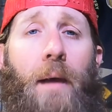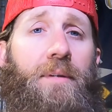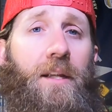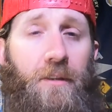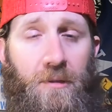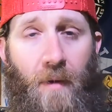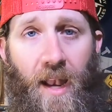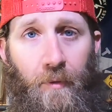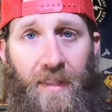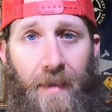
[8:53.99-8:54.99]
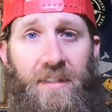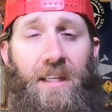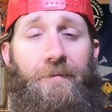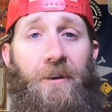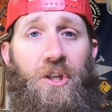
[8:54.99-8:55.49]
I'm Dylan Zamalik with Heavy
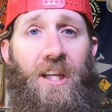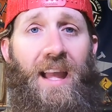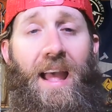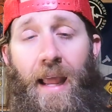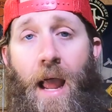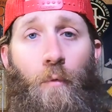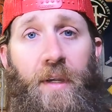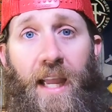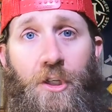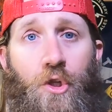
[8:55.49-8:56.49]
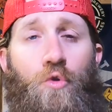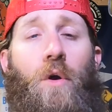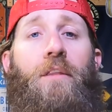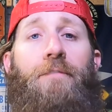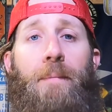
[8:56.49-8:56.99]
Z Fishing, and I will catch
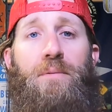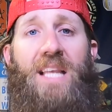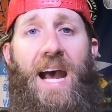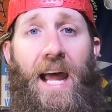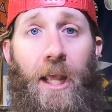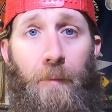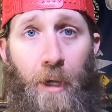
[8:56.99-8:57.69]
you on the flip side.